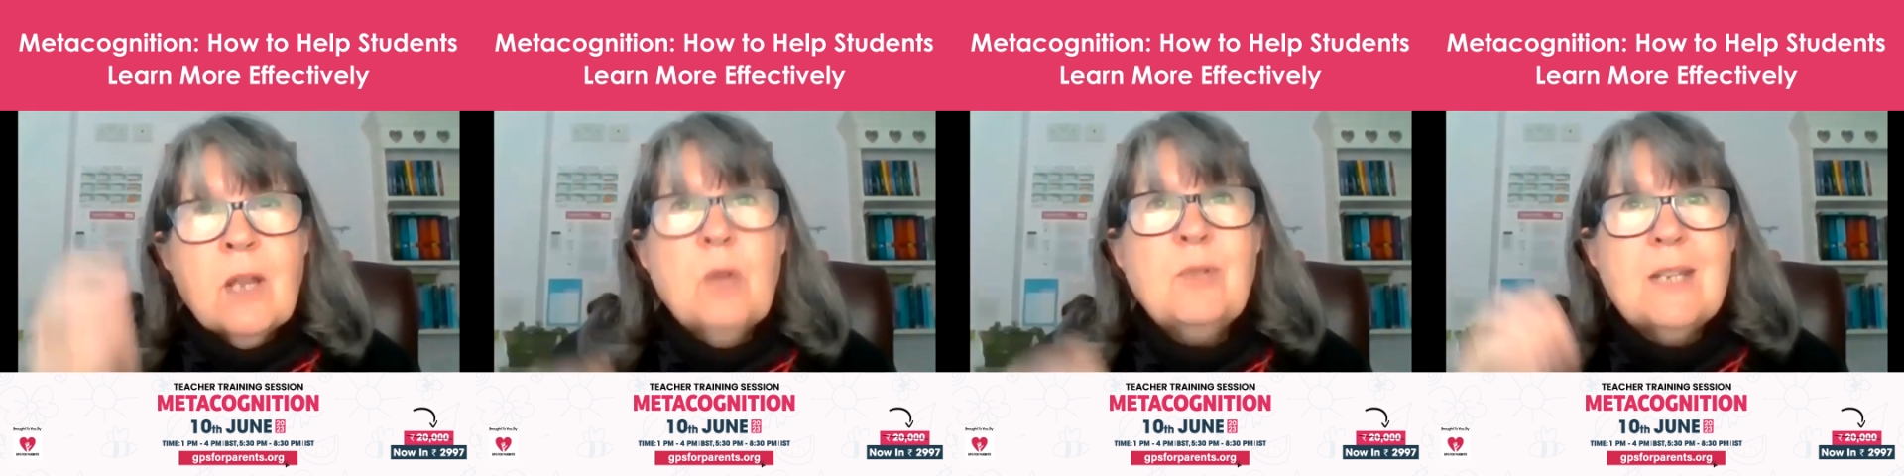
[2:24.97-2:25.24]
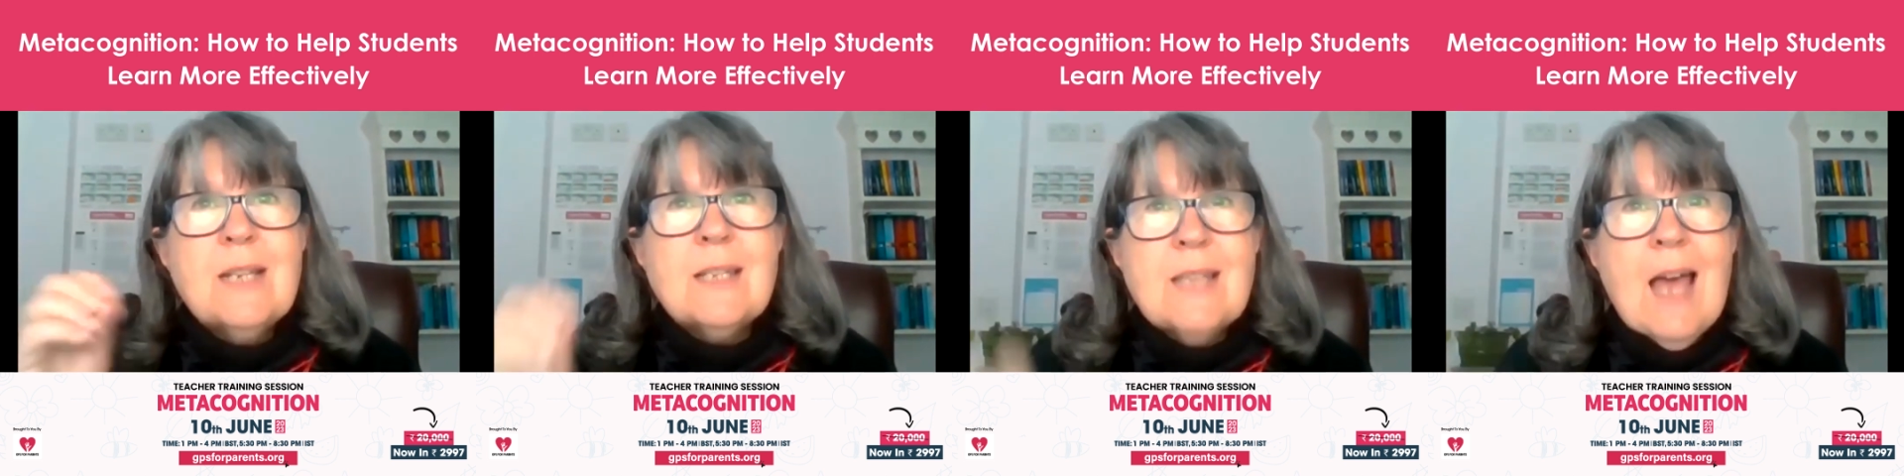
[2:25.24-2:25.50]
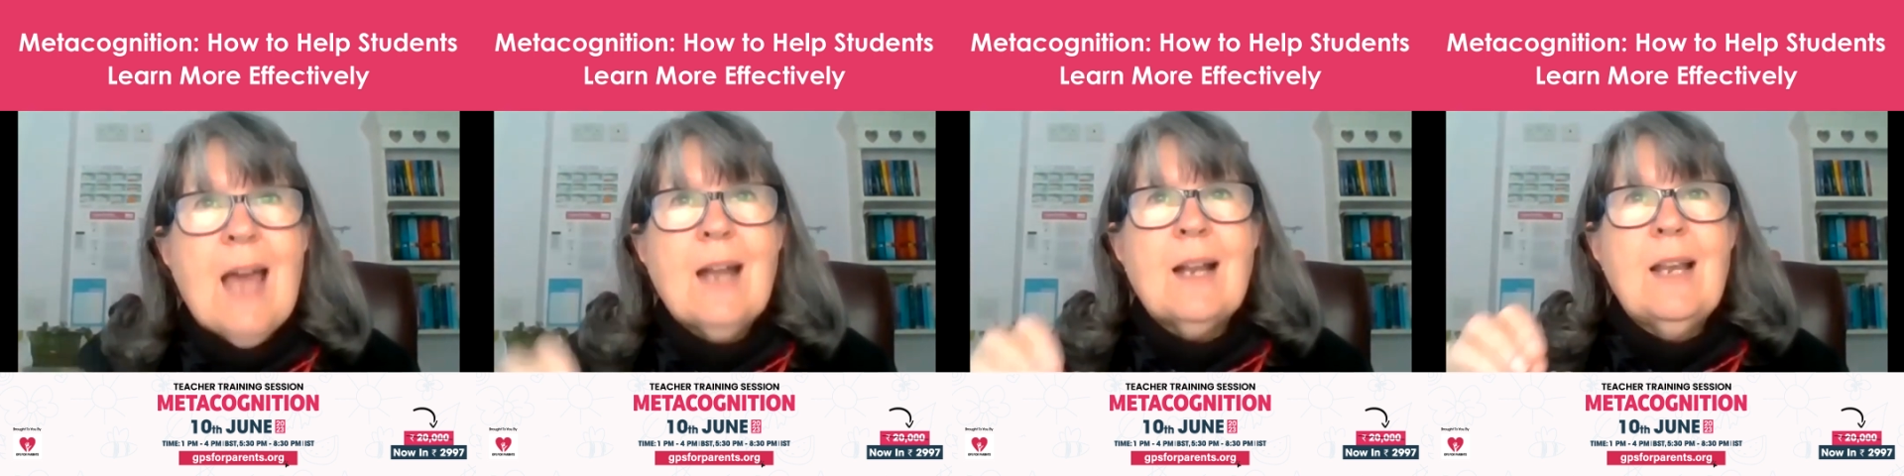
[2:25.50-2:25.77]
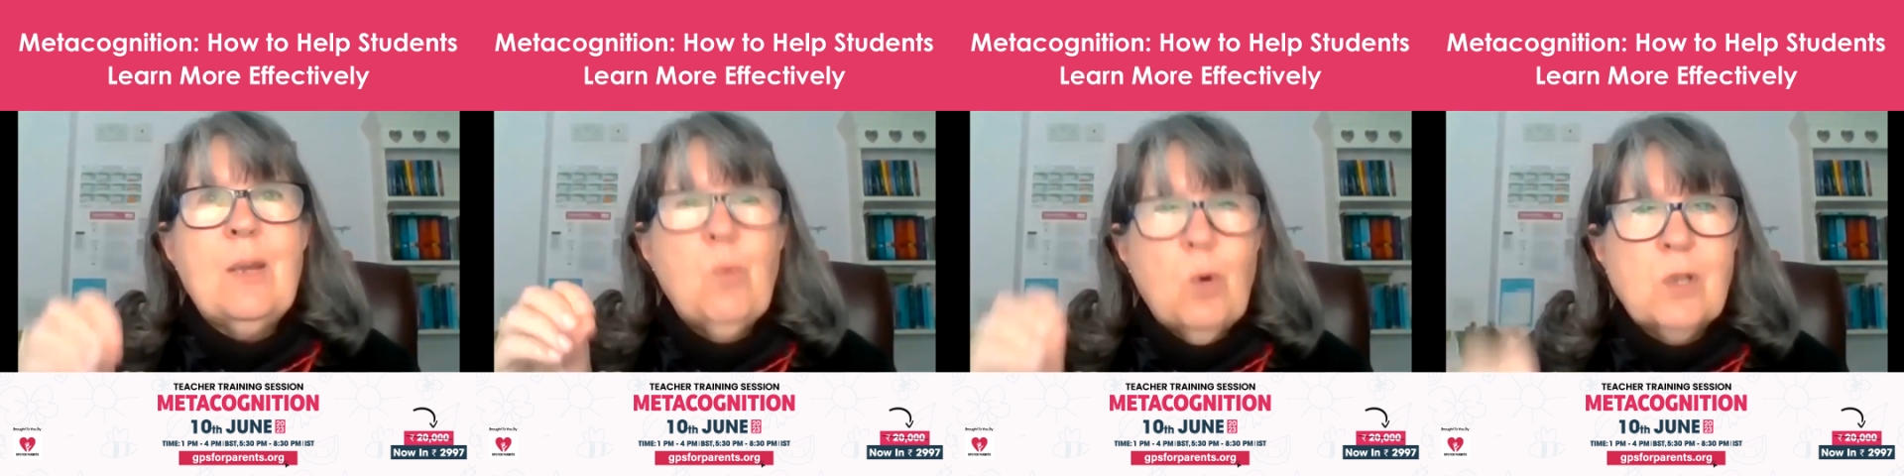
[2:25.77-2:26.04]
knows
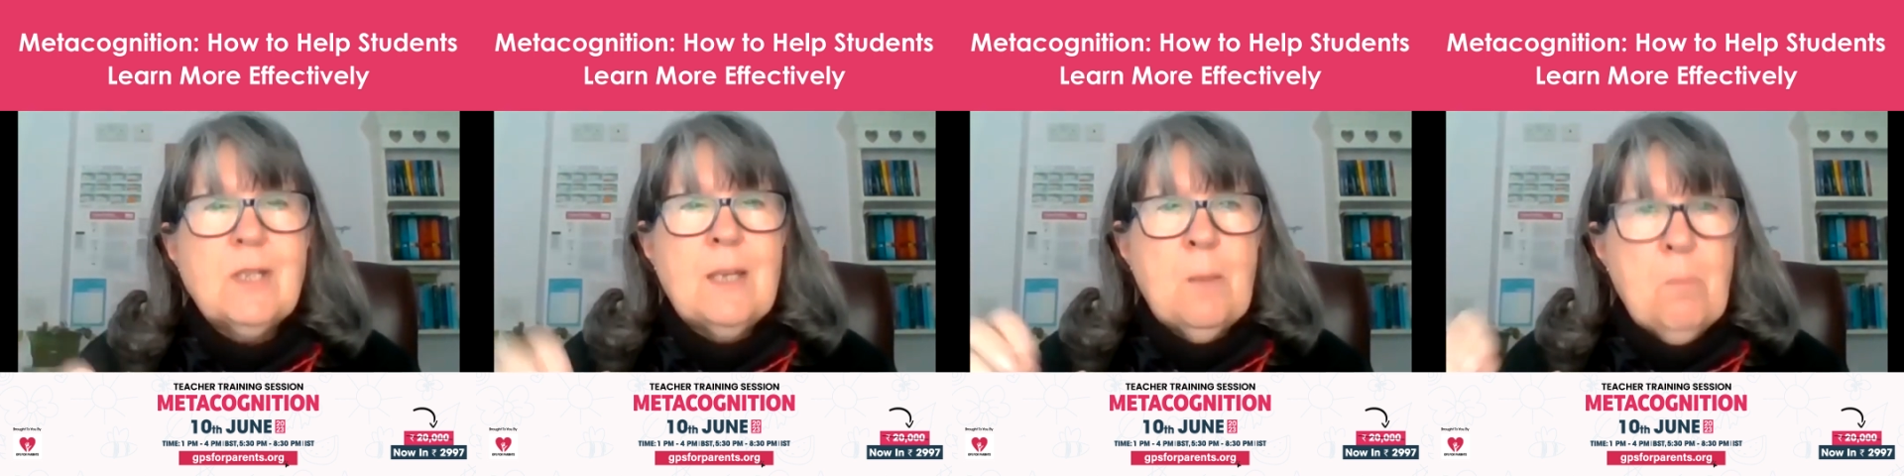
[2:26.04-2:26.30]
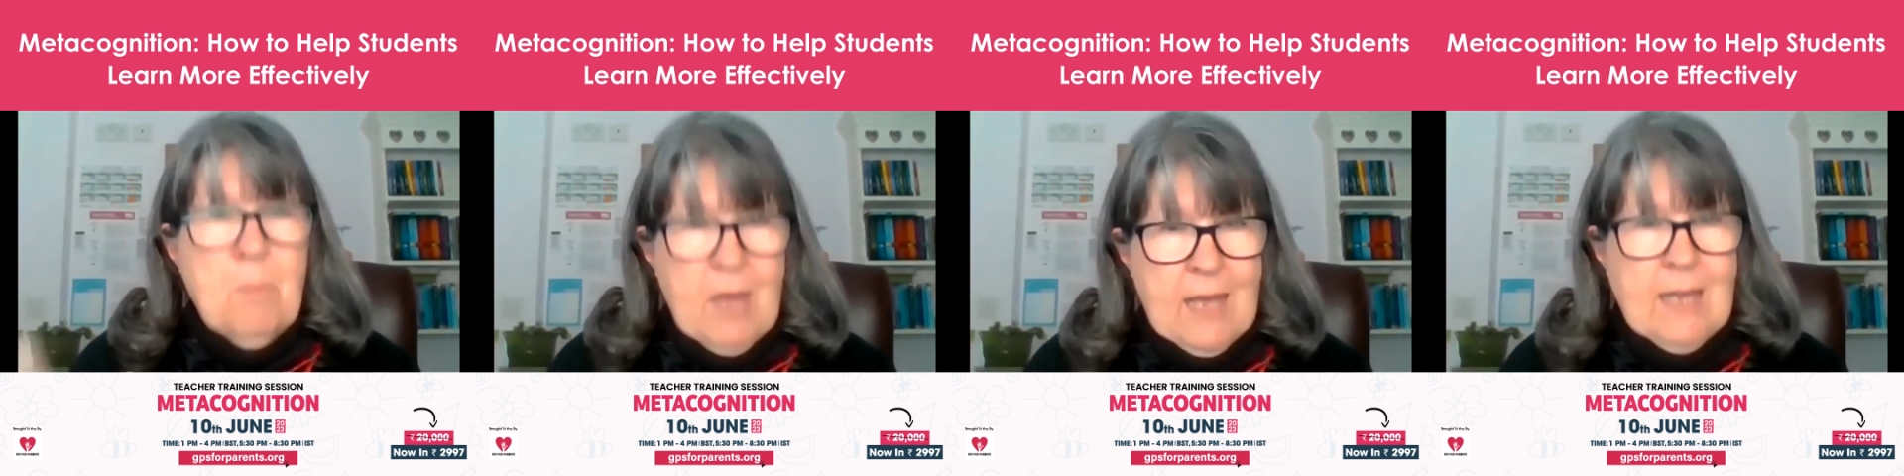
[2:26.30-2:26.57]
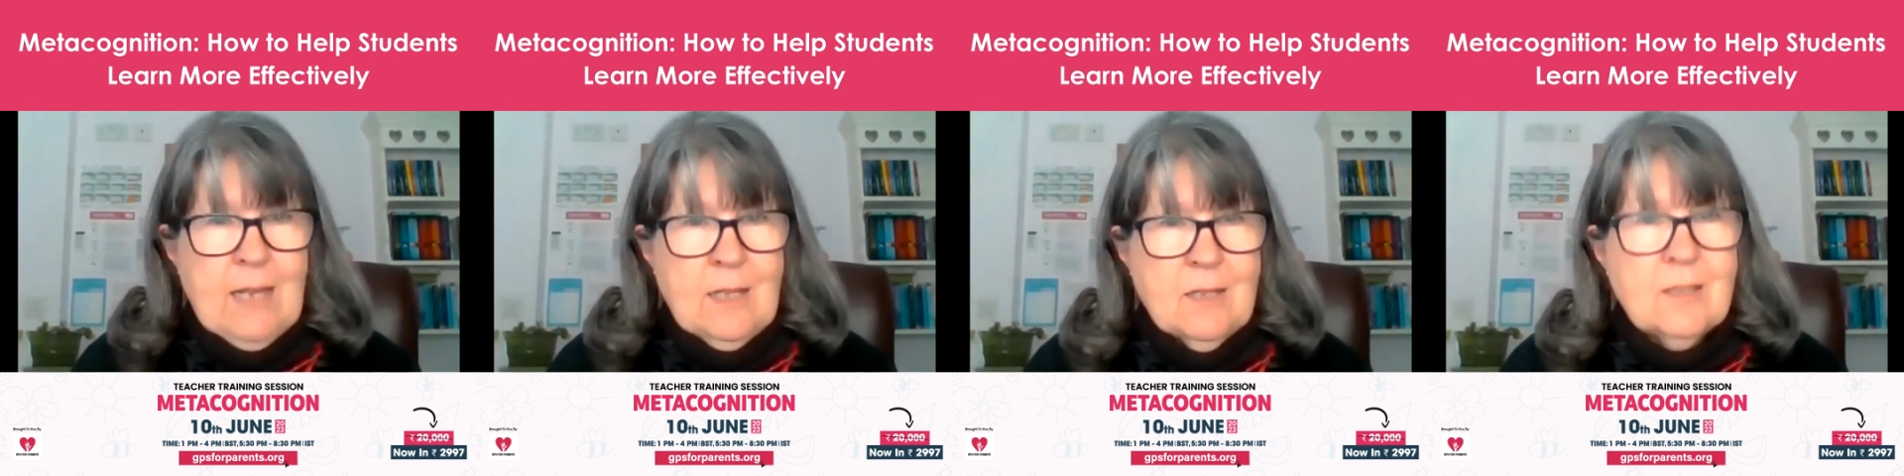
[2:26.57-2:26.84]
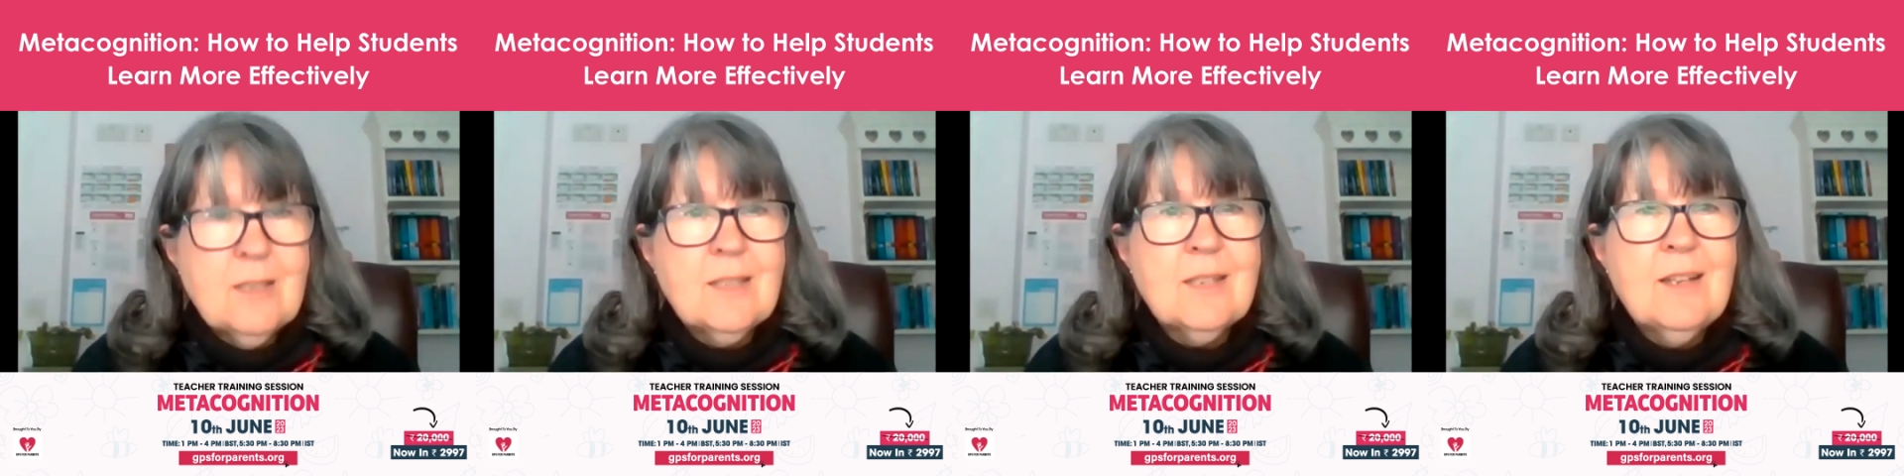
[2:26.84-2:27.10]
exactly what it
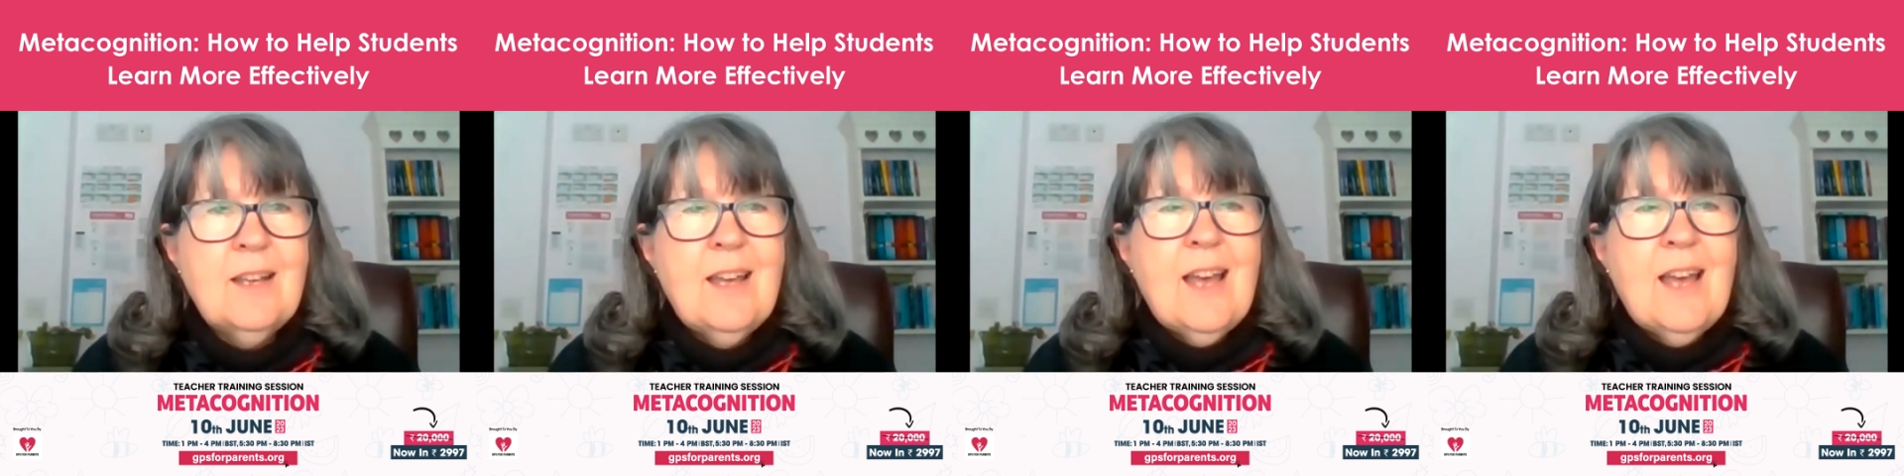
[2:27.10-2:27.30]
means